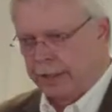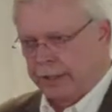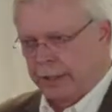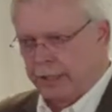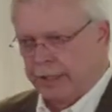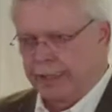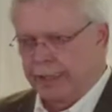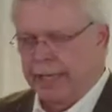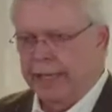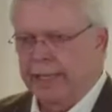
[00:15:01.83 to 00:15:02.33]
is
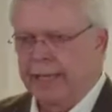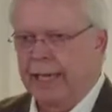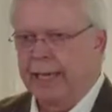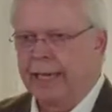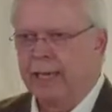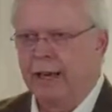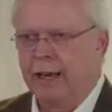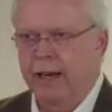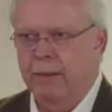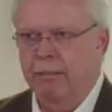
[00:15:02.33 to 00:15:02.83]
that they
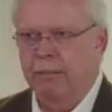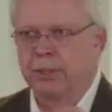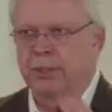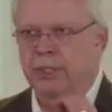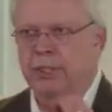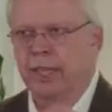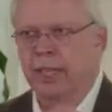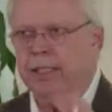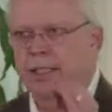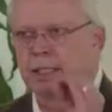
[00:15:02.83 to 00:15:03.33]
cannot
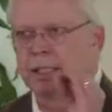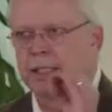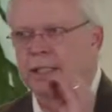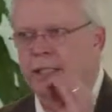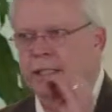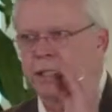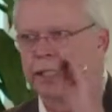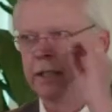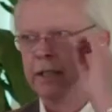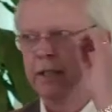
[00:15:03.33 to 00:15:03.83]
precisely
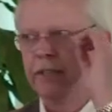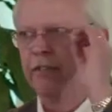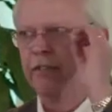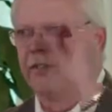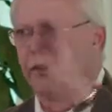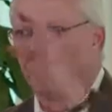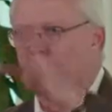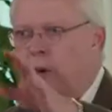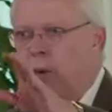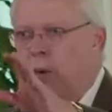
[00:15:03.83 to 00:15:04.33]
see the
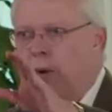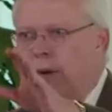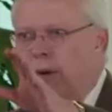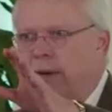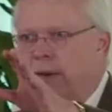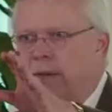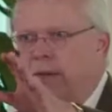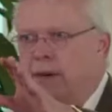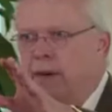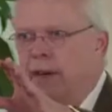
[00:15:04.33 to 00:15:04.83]
forward
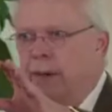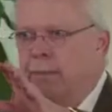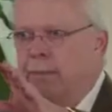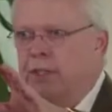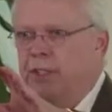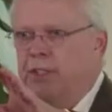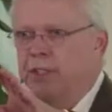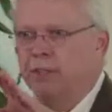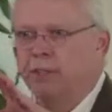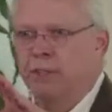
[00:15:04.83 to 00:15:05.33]

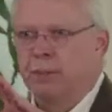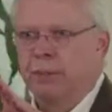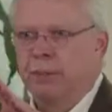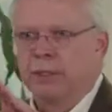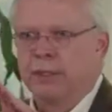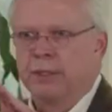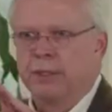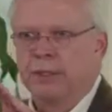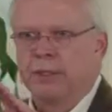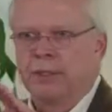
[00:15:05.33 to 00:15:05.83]
image of the
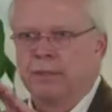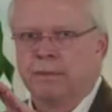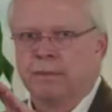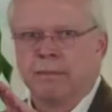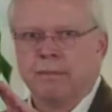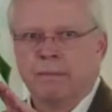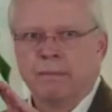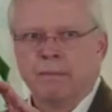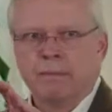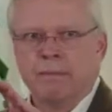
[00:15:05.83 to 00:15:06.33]
business.
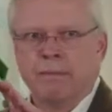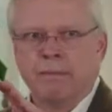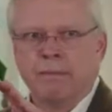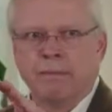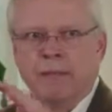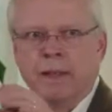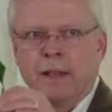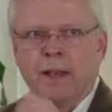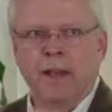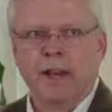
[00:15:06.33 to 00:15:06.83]

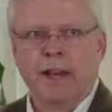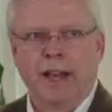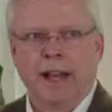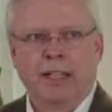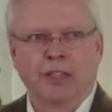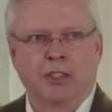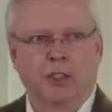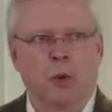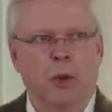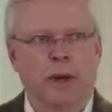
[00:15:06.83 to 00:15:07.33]

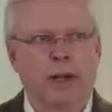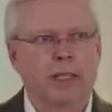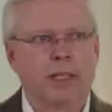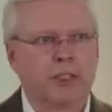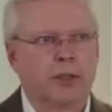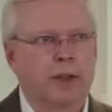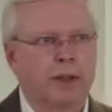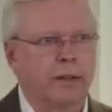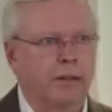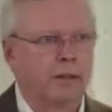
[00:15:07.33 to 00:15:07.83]
And so what I
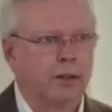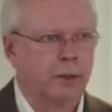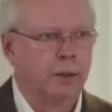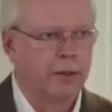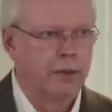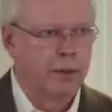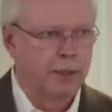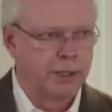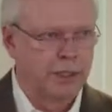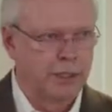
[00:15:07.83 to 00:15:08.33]
try to do
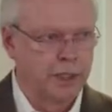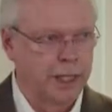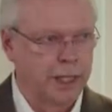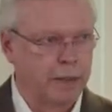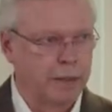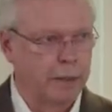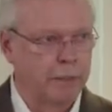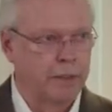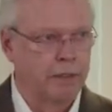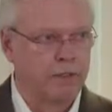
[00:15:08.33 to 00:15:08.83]
with them is to
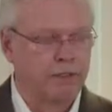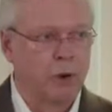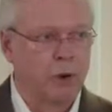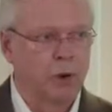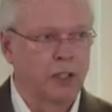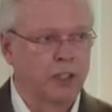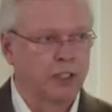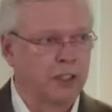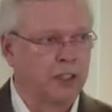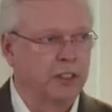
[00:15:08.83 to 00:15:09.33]
get them to
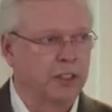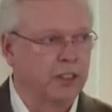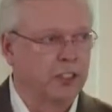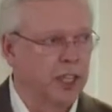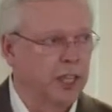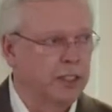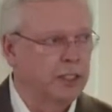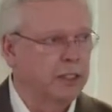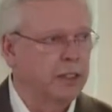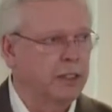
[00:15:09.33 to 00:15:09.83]
focus on
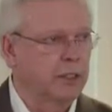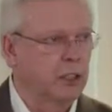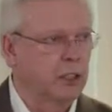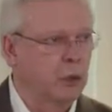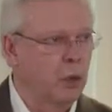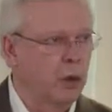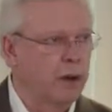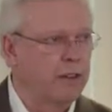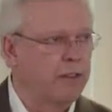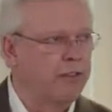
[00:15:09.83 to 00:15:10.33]
just the
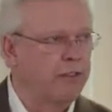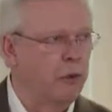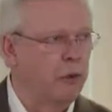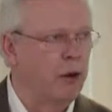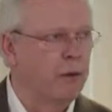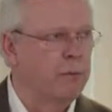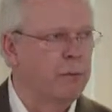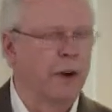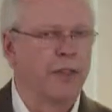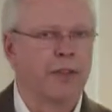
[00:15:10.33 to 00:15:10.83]

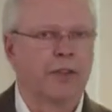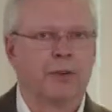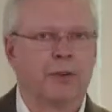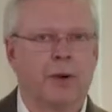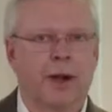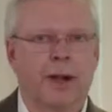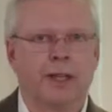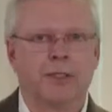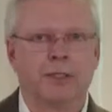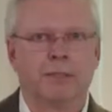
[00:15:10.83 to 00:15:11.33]
24 month
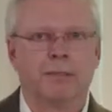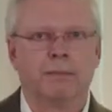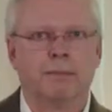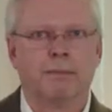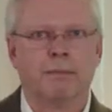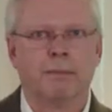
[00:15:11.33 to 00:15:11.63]
horizon.